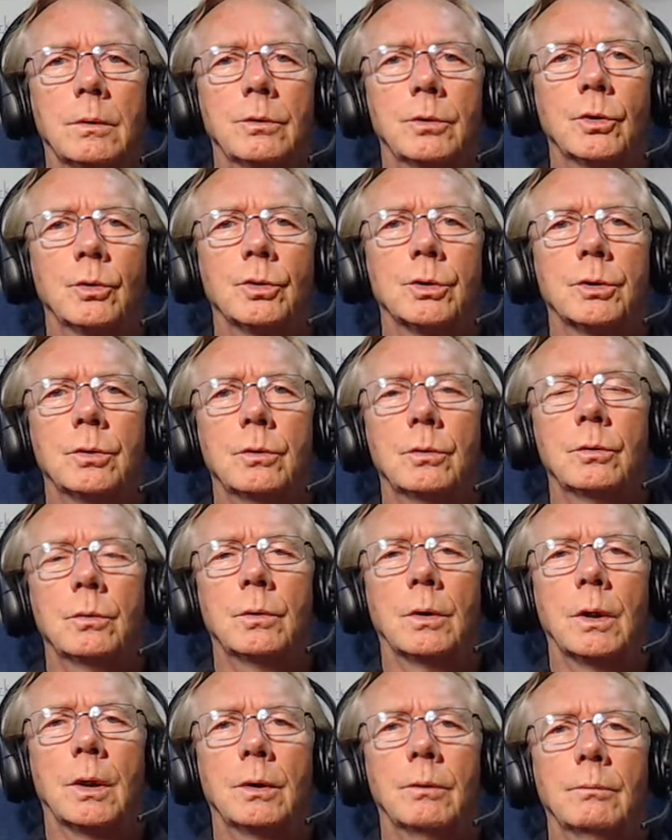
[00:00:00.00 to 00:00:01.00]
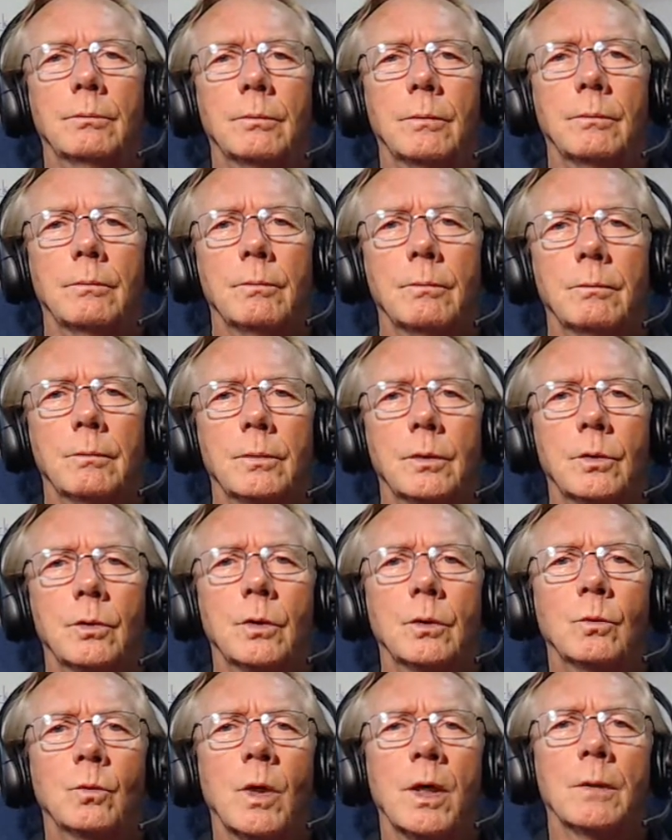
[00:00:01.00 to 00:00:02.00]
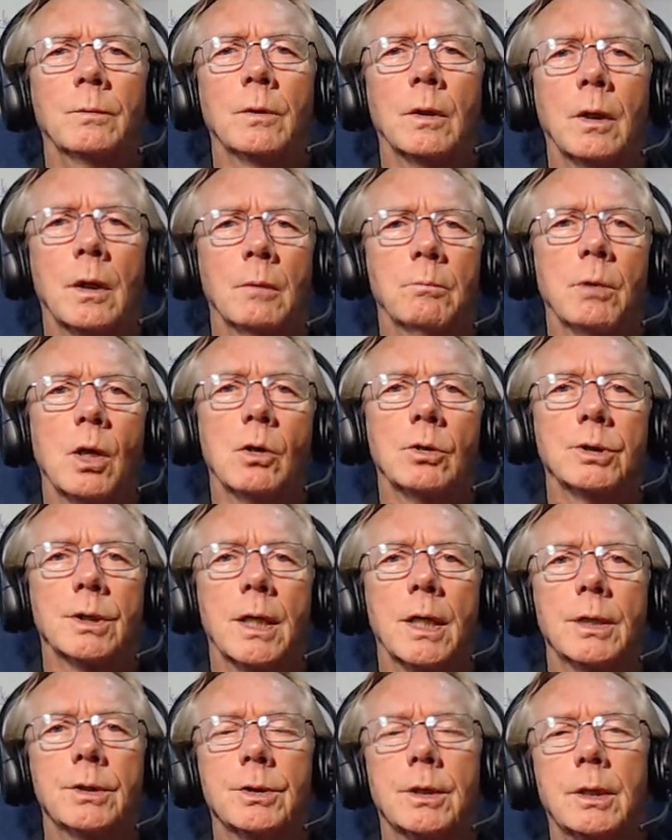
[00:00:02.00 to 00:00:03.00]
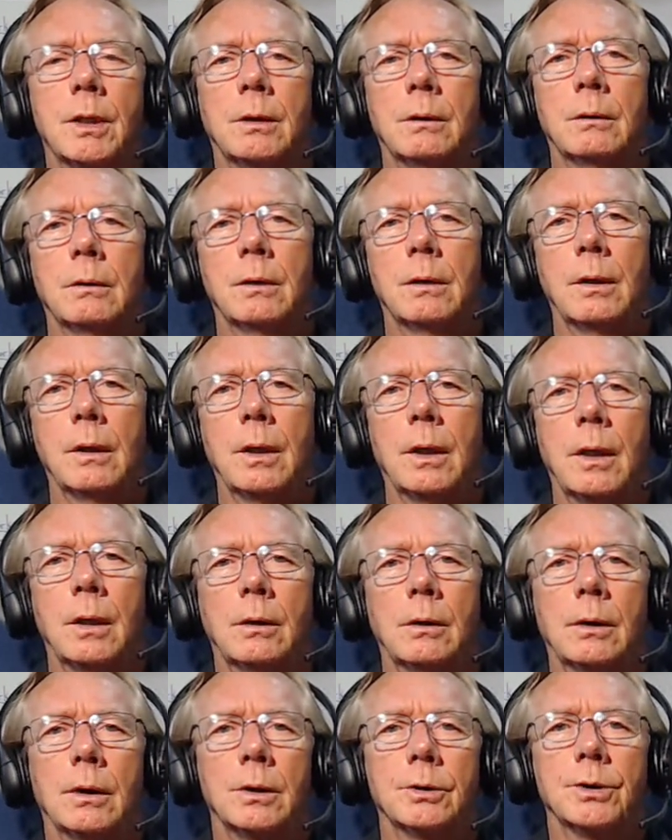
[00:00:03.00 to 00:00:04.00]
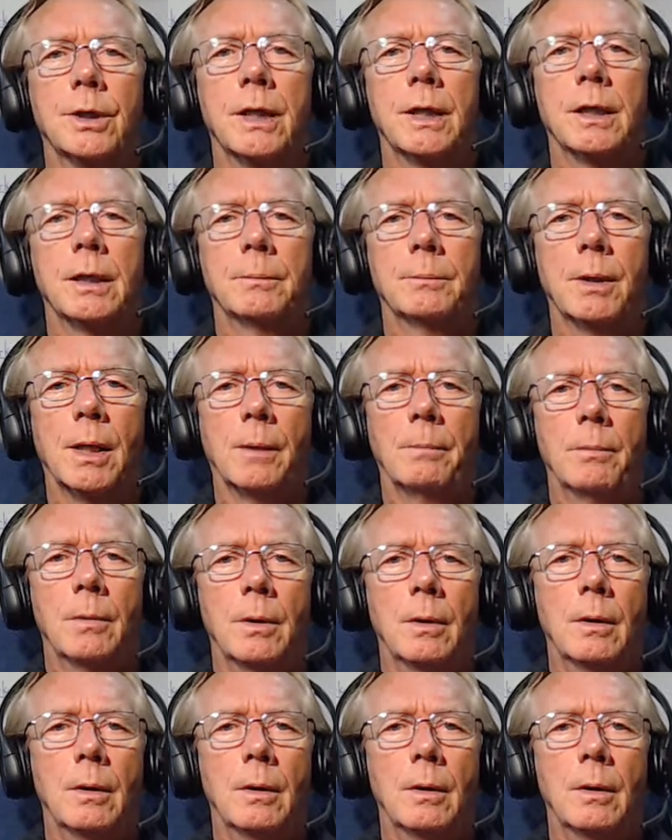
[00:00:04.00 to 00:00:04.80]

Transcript: used to doing blog sites and setting them up.